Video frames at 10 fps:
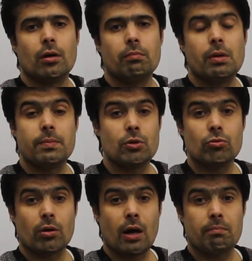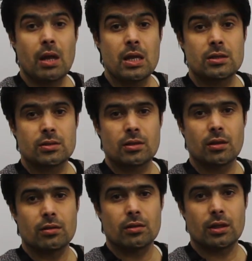Maybe you are amazed
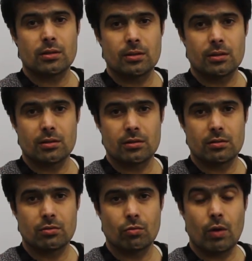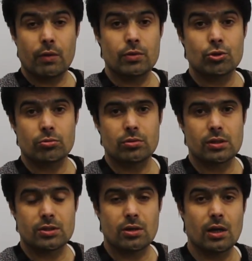that why we
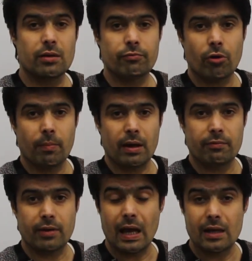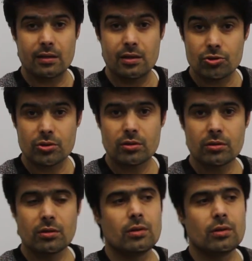should study from an Afghan teacher.